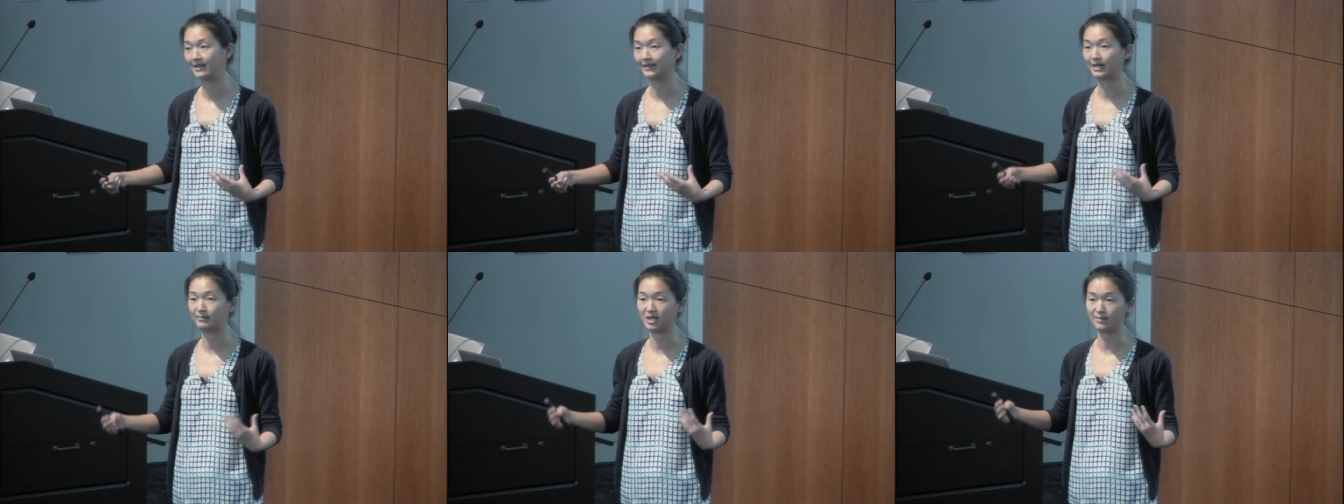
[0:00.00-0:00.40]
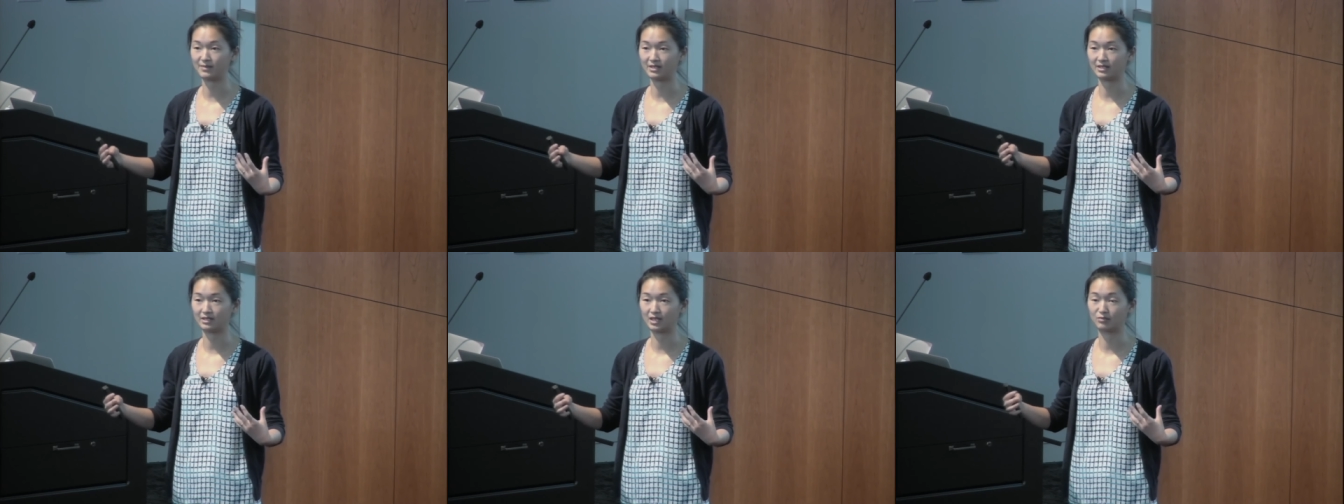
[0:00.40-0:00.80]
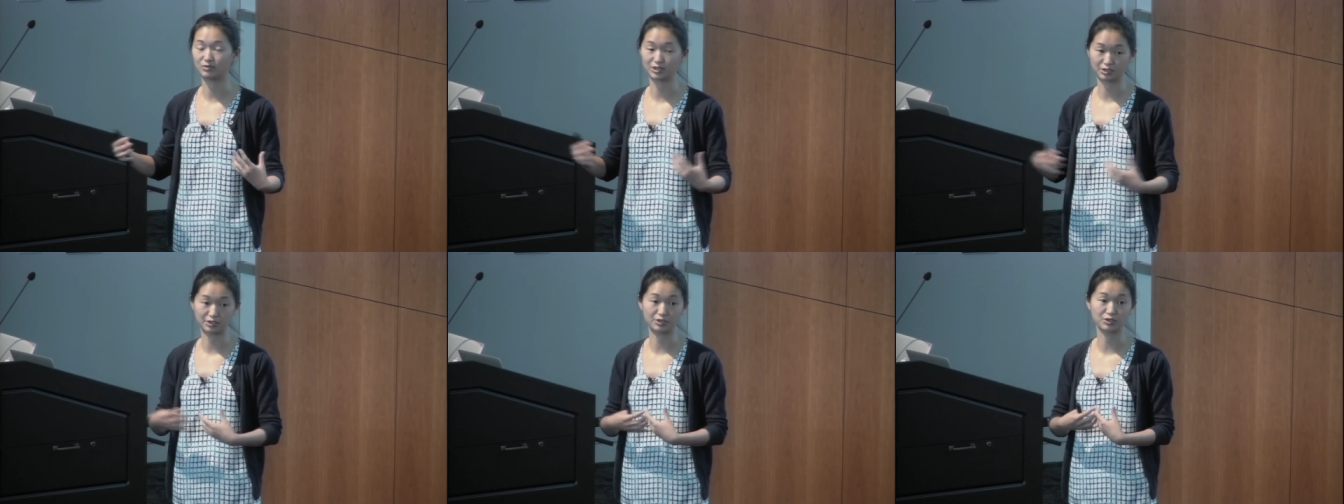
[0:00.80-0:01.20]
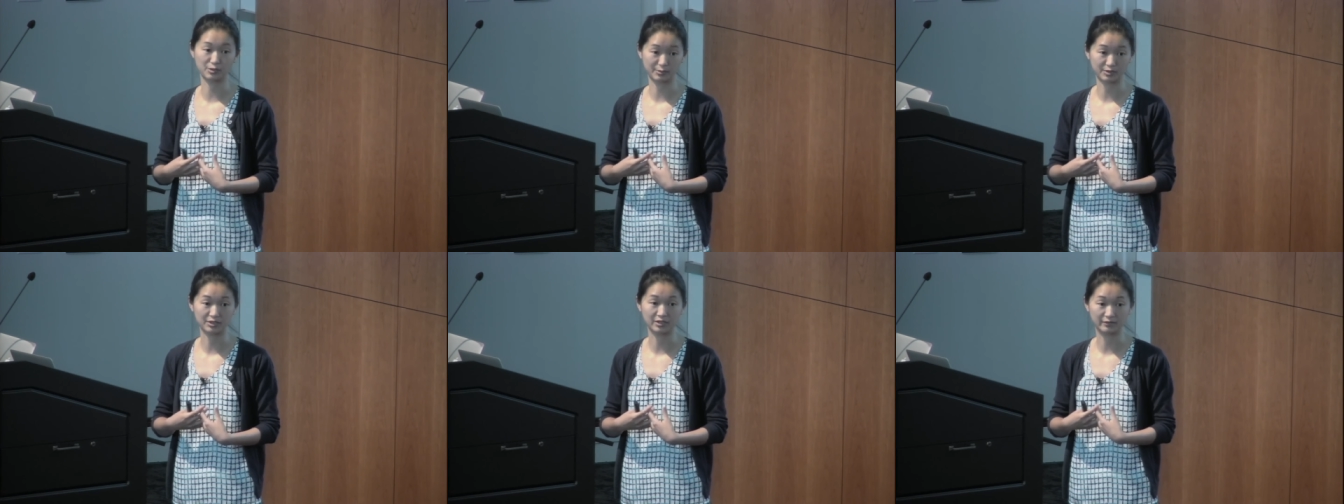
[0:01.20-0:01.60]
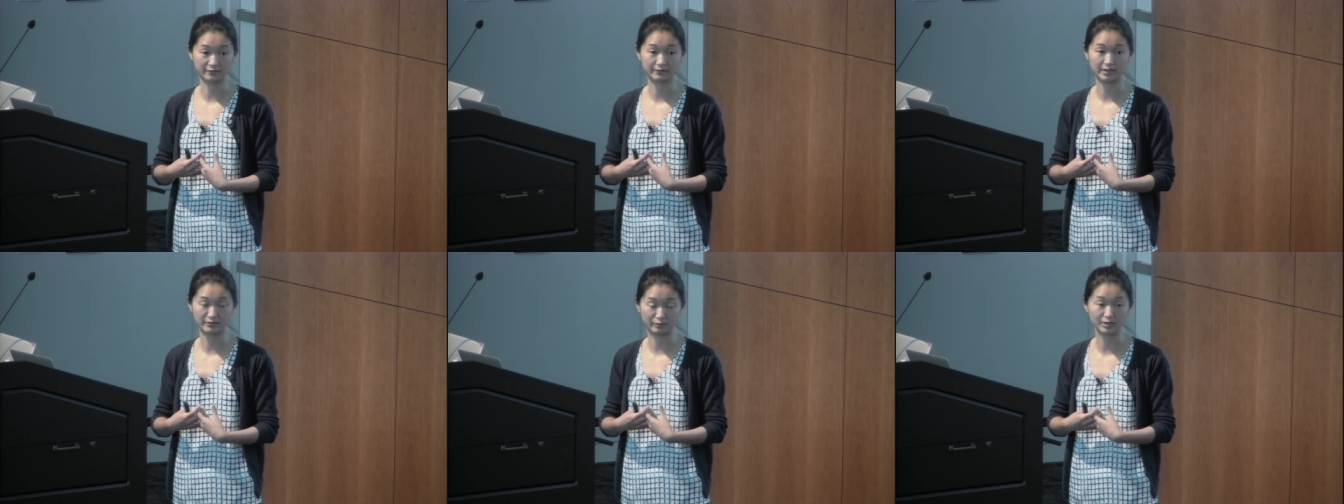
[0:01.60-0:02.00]
that might be a, a richer description of,
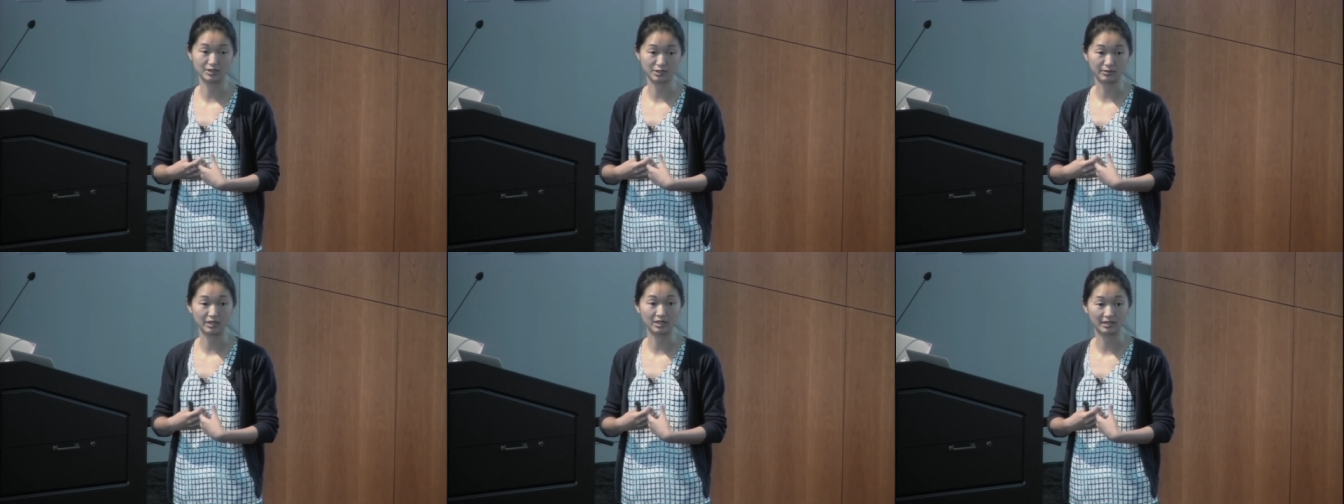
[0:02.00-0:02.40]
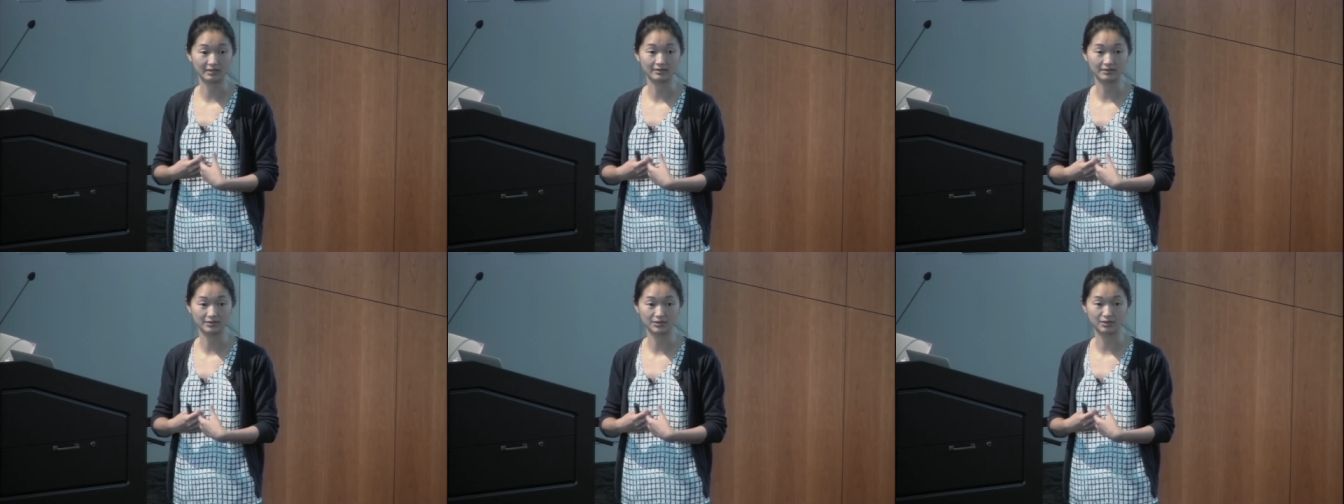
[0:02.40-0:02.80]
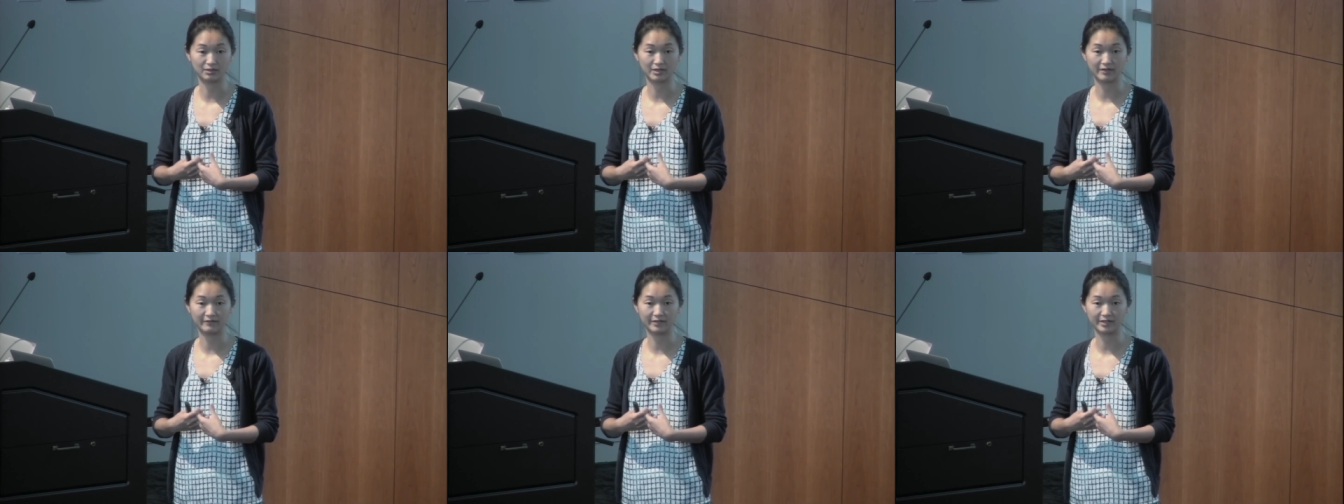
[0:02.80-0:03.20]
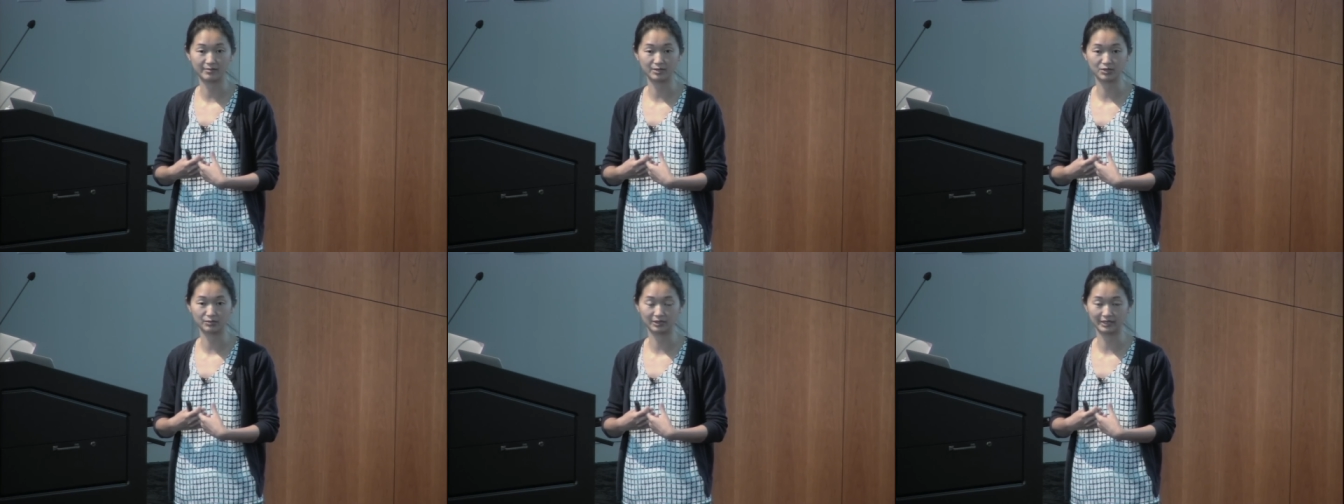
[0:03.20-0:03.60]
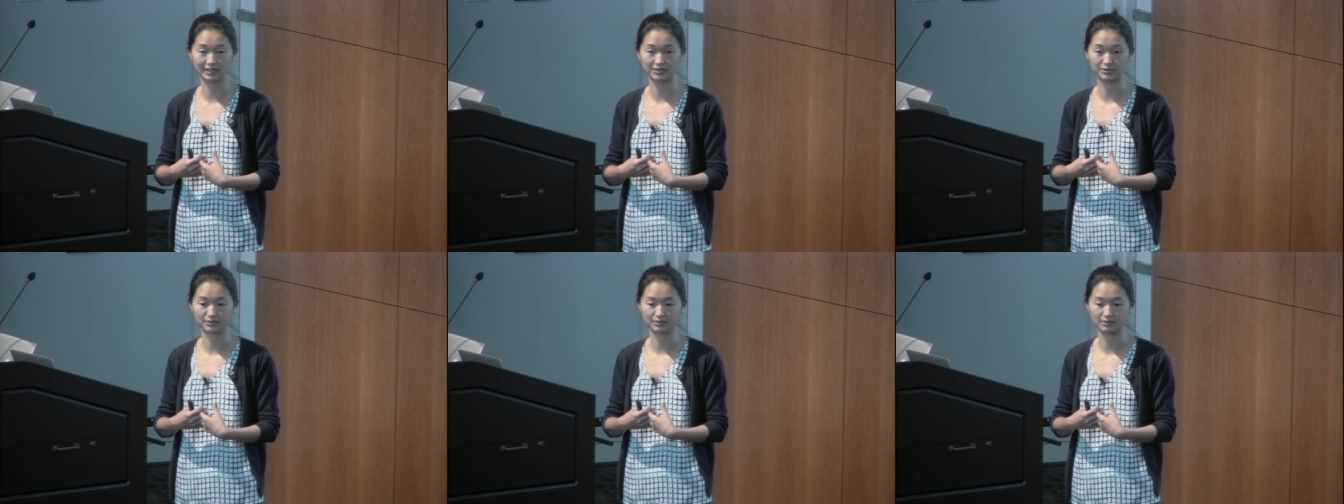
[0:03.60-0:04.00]
of what's going on. So I very much would
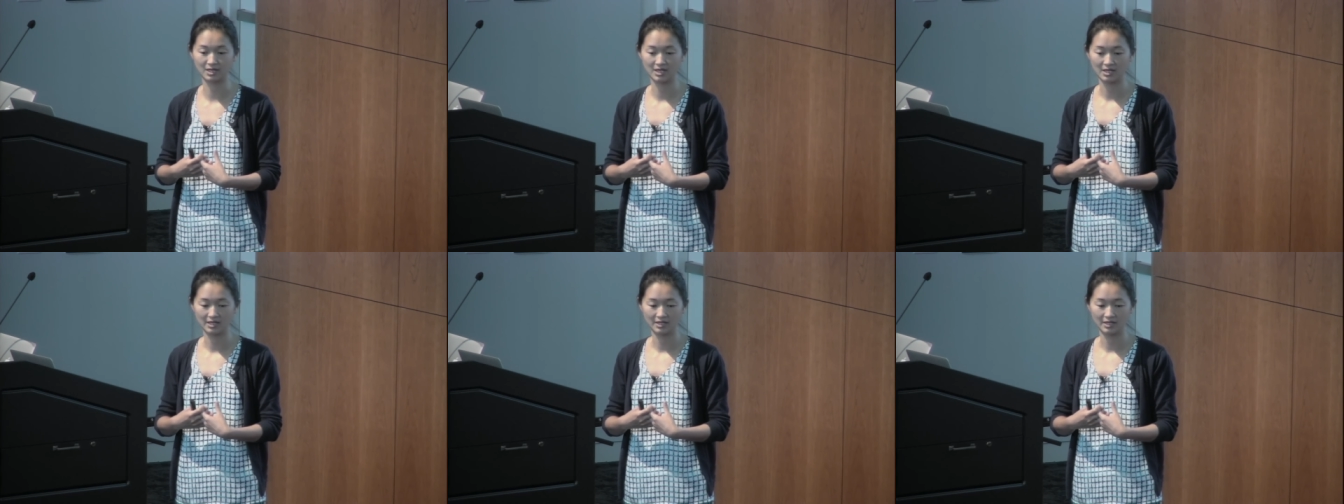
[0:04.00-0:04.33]
like to,